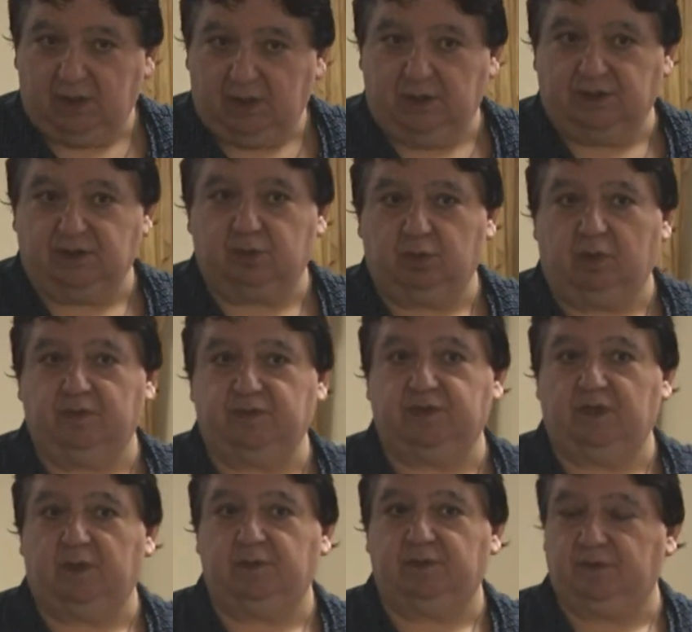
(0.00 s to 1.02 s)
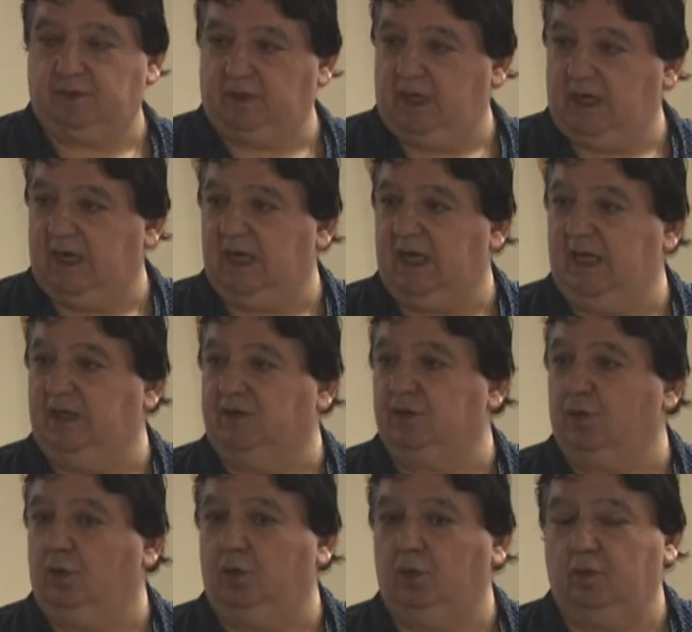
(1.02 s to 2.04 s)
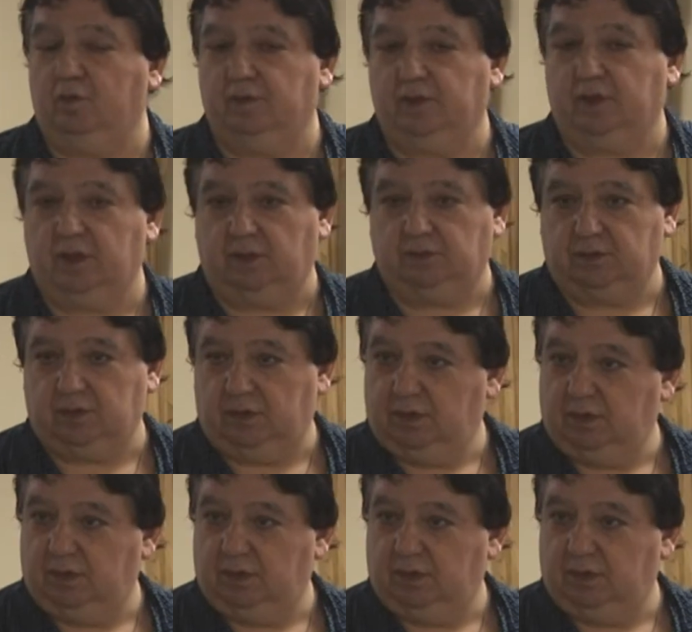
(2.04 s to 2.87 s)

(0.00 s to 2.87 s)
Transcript: It's 12 steps, and it's all over the country.